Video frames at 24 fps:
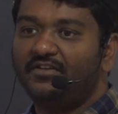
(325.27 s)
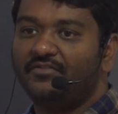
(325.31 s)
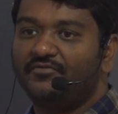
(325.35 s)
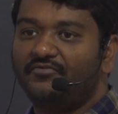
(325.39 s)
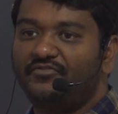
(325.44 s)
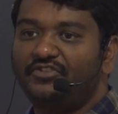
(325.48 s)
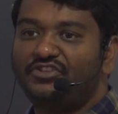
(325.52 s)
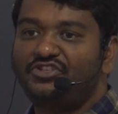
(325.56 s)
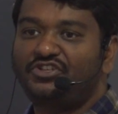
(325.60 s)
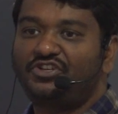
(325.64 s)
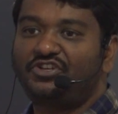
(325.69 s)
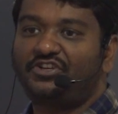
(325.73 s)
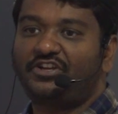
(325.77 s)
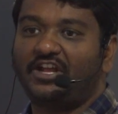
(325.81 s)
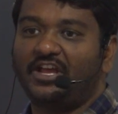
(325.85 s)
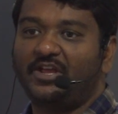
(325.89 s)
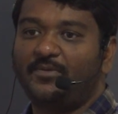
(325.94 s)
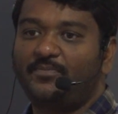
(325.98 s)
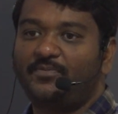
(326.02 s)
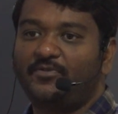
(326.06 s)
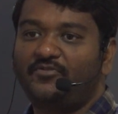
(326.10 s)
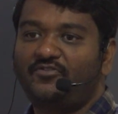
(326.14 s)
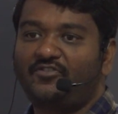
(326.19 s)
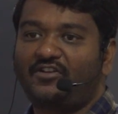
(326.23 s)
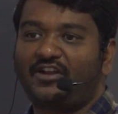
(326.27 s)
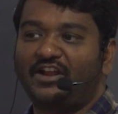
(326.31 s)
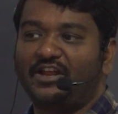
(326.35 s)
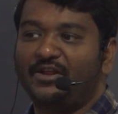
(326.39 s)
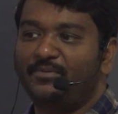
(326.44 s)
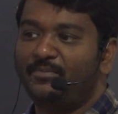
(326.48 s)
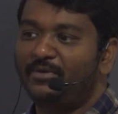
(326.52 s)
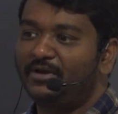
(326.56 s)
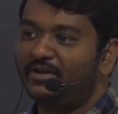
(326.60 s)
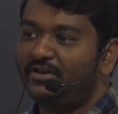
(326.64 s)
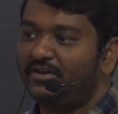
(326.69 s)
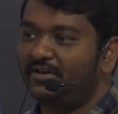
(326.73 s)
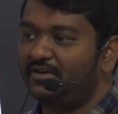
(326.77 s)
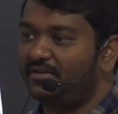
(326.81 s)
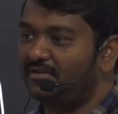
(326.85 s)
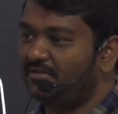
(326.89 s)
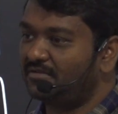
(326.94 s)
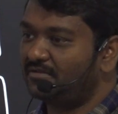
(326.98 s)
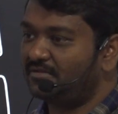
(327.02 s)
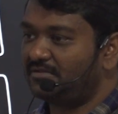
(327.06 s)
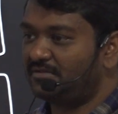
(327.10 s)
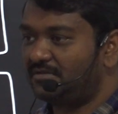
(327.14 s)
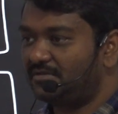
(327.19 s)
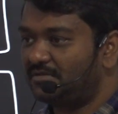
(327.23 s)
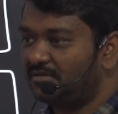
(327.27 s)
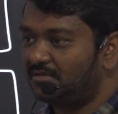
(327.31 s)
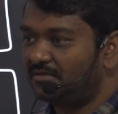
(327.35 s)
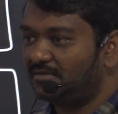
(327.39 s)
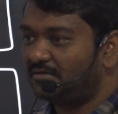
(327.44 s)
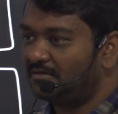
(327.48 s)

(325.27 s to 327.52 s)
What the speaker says: which type of climate it is.